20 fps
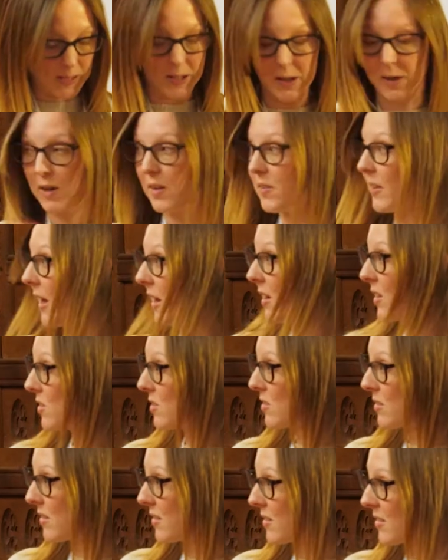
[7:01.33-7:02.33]
And
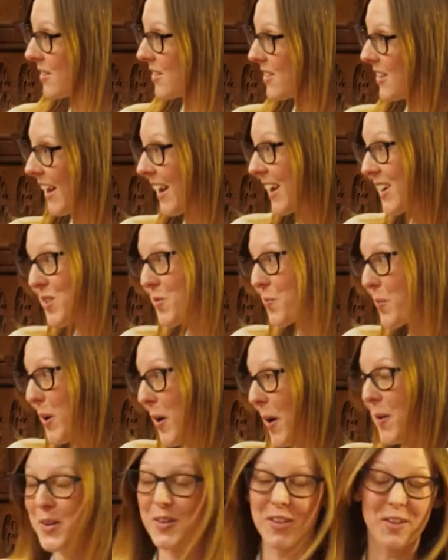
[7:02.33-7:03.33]
that is
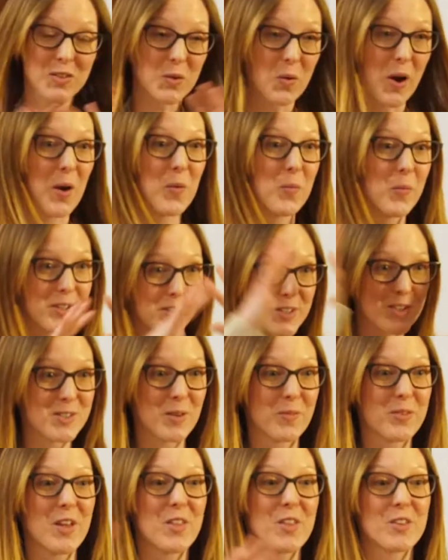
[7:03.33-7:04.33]
pretty, I know that's quite a whistle
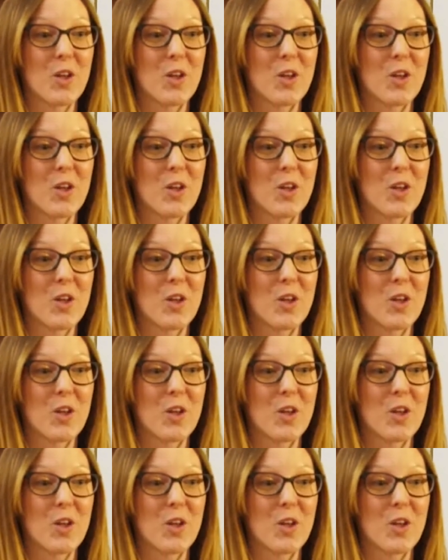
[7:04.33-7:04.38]
stop there.